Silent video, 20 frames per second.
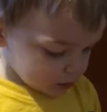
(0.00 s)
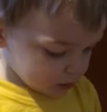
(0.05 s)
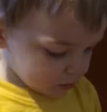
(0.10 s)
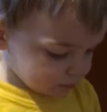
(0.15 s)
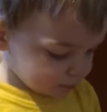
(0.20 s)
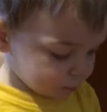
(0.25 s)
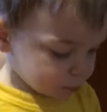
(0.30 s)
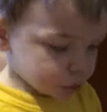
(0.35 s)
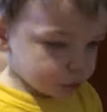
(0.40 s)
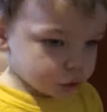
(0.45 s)

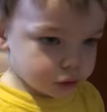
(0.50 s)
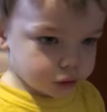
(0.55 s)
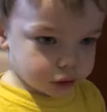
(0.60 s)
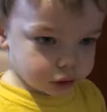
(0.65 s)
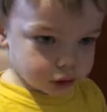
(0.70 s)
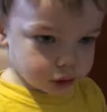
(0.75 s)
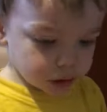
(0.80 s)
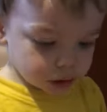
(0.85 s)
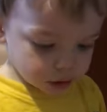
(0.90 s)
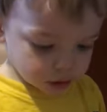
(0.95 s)
Burn.
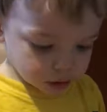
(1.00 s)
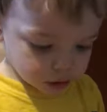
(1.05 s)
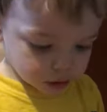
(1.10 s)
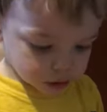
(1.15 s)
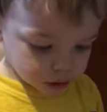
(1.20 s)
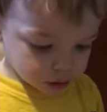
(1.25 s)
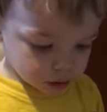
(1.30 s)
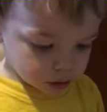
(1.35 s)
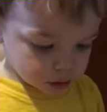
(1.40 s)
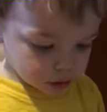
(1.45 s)
A
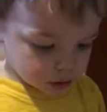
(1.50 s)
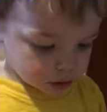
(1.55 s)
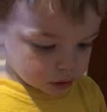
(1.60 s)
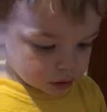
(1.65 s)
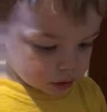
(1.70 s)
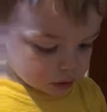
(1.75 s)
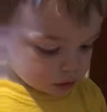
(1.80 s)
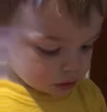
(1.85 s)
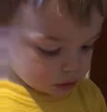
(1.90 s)
burn?